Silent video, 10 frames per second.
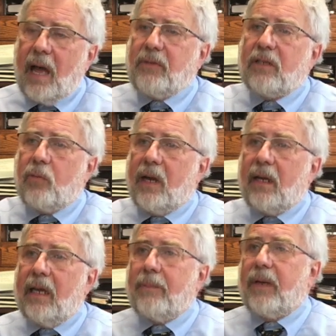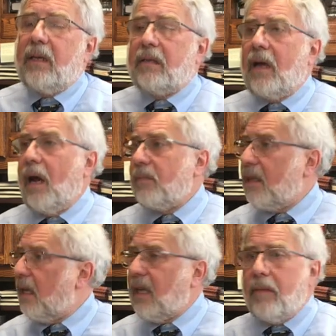He just went limp in his arms, and
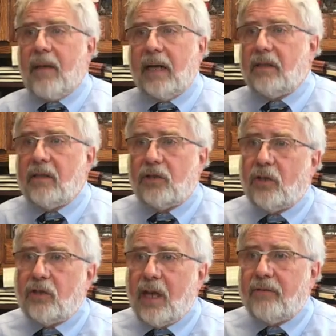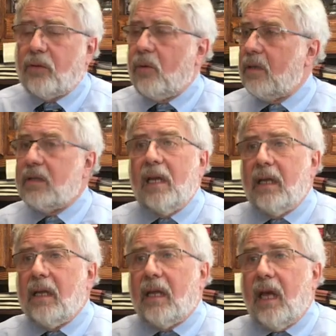they came back to the church afterwards,
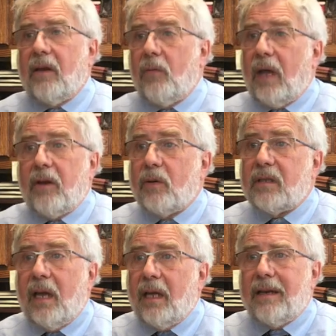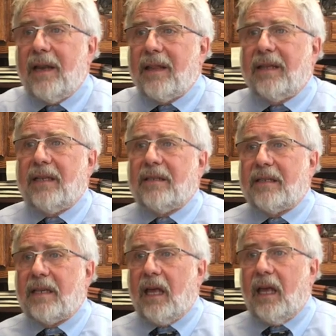and there was nothing to
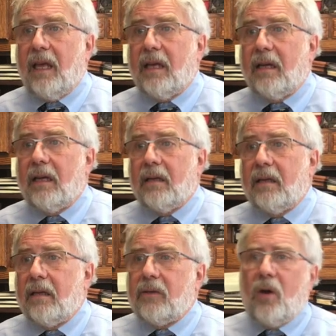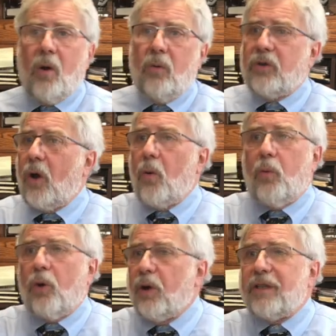say. No
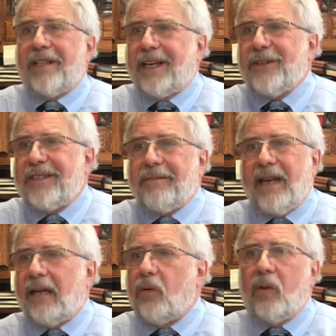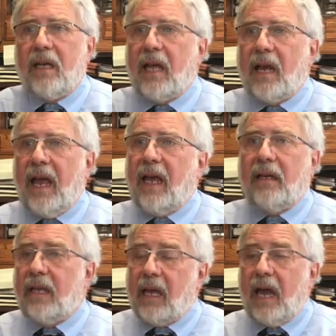words that could take away that
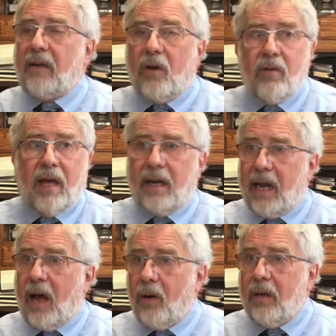agony, and I know that now.